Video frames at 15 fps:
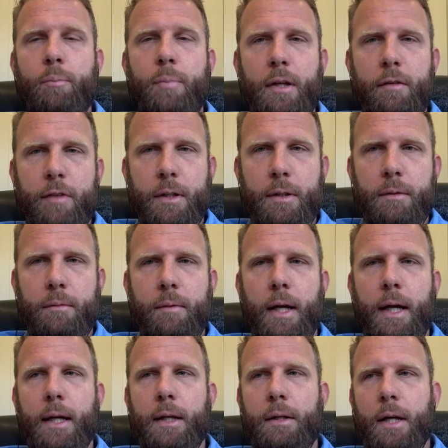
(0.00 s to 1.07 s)
pivot
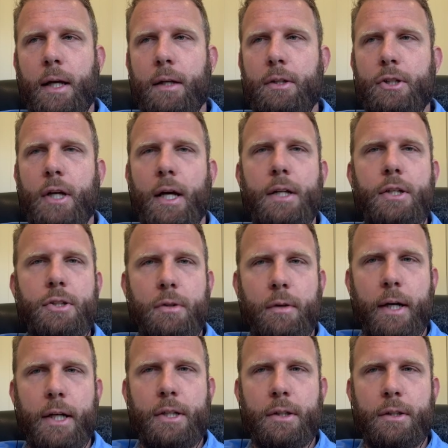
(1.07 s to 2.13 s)
and change
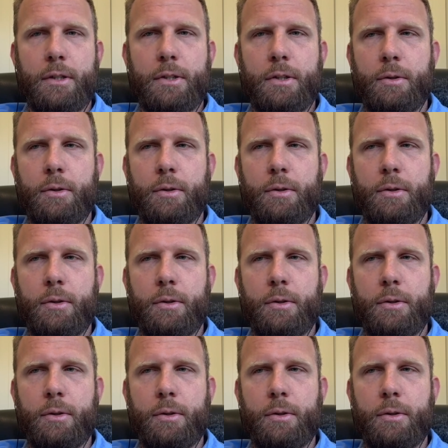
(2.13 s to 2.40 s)
direction